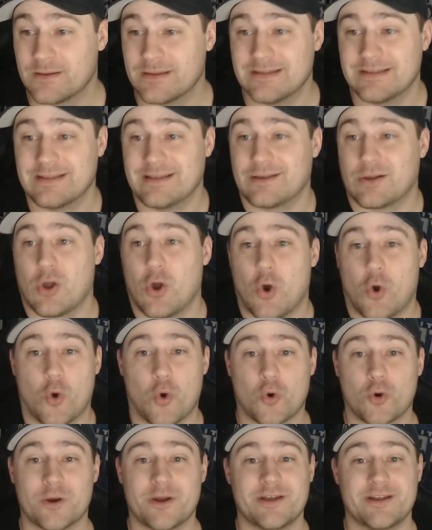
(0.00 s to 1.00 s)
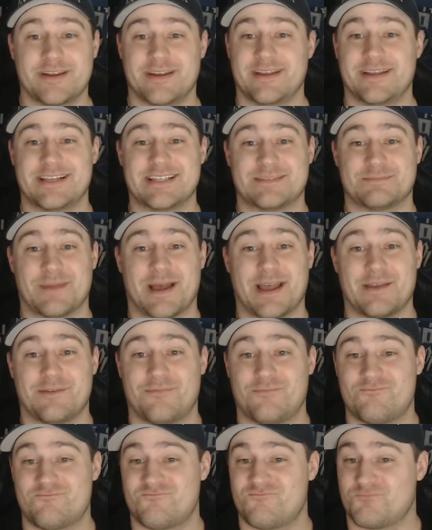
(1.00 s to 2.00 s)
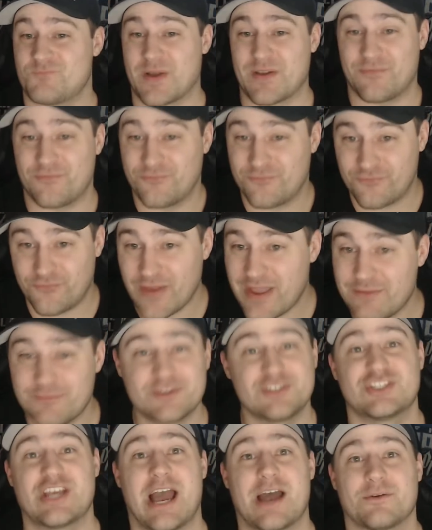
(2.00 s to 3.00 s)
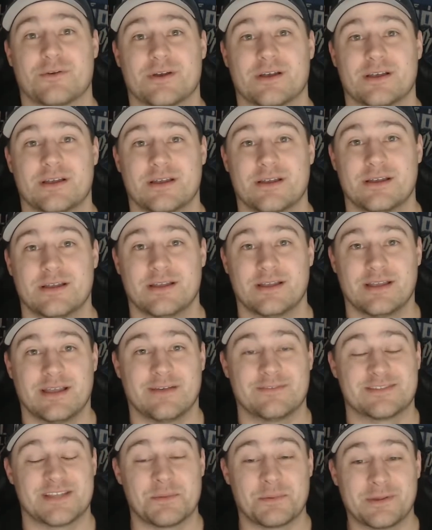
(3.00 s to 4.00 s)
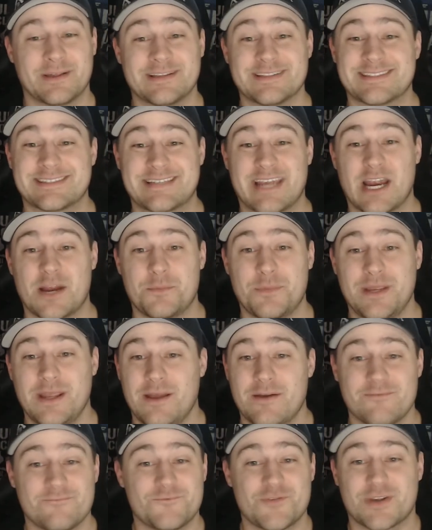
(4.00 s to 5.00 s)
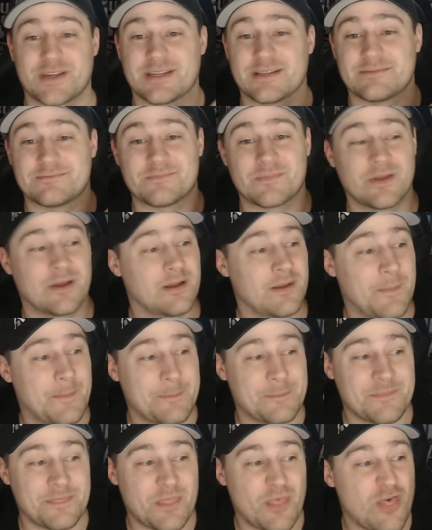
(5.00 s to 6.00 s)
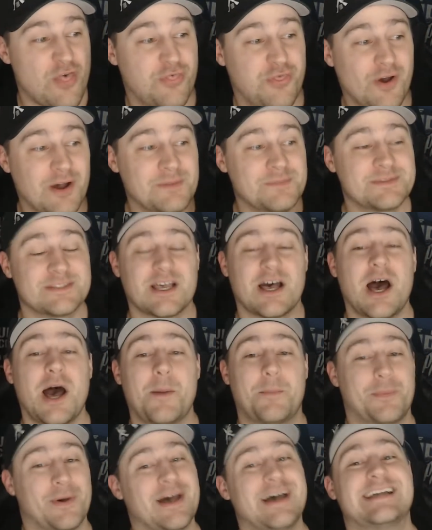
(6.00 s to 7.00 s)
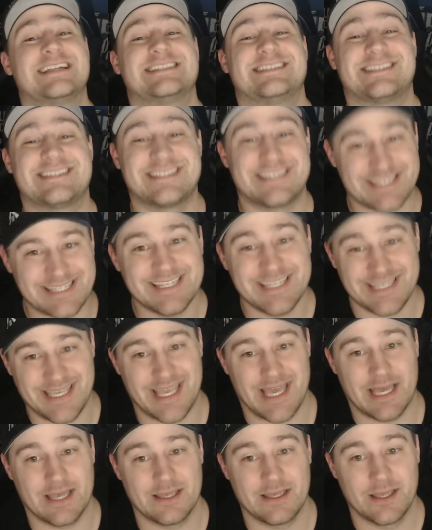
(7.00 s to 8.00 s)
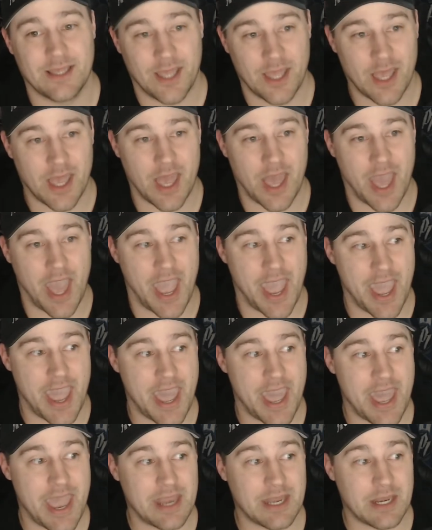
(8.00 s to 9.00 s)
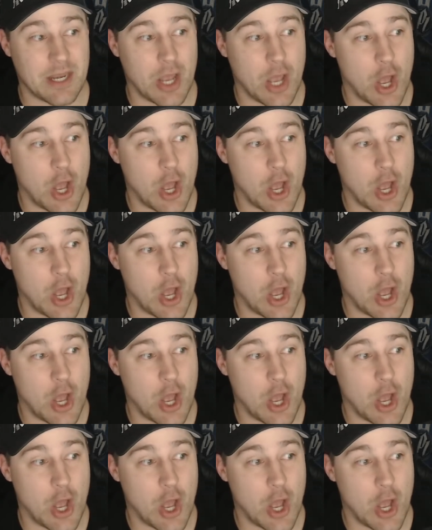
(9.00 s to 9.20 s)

Like, horror is my favorite genre. If something can scare me, freaking thumbs up to ya. And